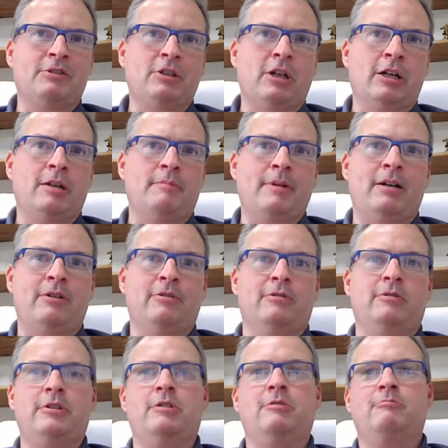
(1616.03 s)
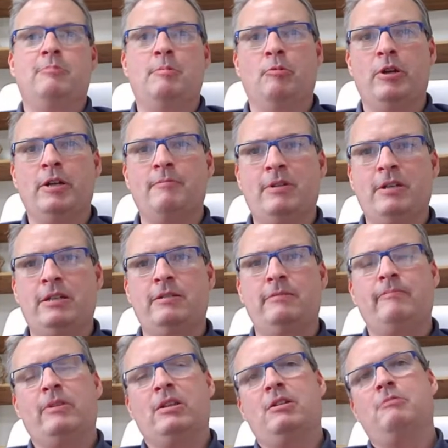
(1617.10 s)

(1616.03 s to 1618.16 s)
I was talking about earlier. We bring them in.